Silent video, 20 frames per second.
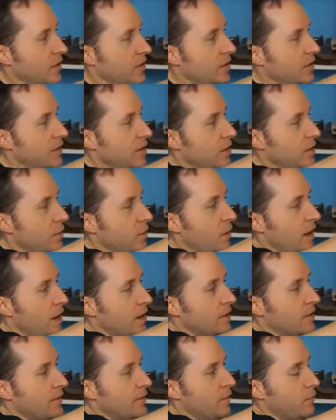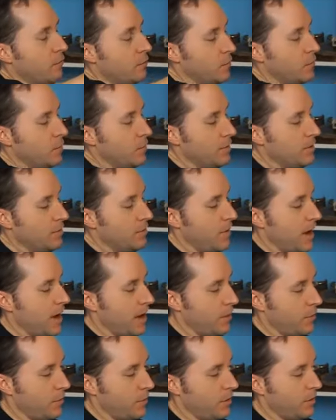you can see, it winds forward and
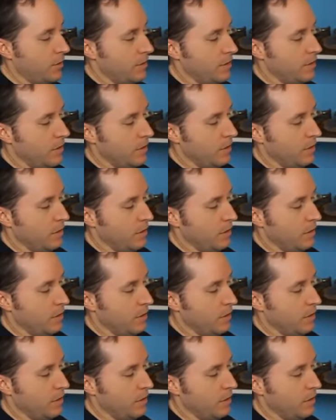backward